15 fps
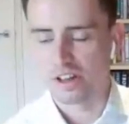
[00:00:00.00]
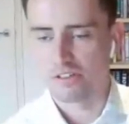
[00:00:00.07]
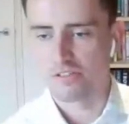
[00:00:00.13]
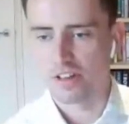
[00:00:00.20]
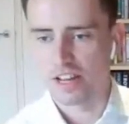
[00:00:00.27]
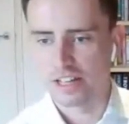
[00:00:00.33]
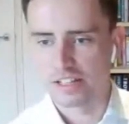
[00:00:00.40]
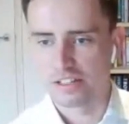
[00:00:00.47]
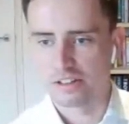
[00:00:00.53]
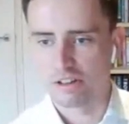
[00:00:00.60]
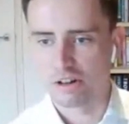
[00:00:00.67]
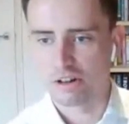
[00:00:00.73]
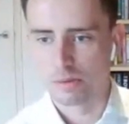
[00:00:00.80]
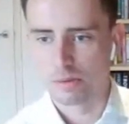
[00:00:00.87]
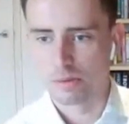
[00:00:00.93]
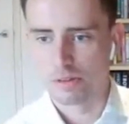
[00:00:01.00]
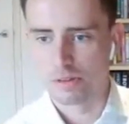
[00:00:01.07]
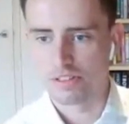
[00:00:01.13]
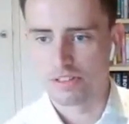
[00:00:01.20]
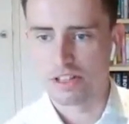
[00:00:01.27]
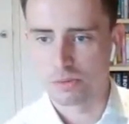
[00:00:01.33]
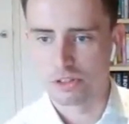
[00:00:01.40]
fairly common
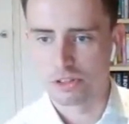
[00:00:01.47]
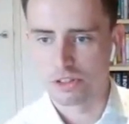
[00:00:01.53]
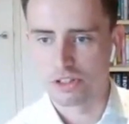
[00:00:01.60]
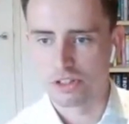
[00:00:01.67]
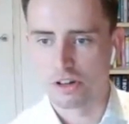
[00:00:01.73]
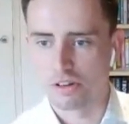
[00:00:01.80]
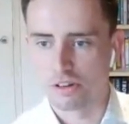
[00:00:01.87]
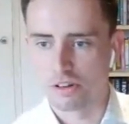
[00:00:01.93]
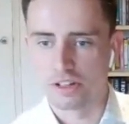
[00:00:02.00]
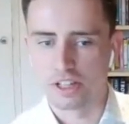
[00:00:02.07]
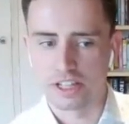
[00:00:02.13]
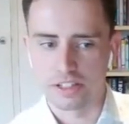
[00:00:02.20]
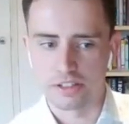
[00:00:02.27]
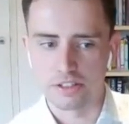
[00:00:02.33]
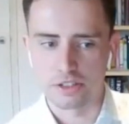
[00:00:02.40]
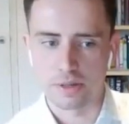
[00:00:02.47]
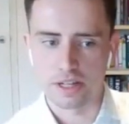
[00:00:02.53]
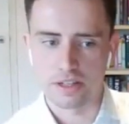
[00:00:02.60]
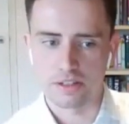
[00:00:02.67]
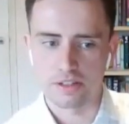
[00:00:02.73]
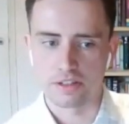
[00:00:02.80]
sense once you start looking into it.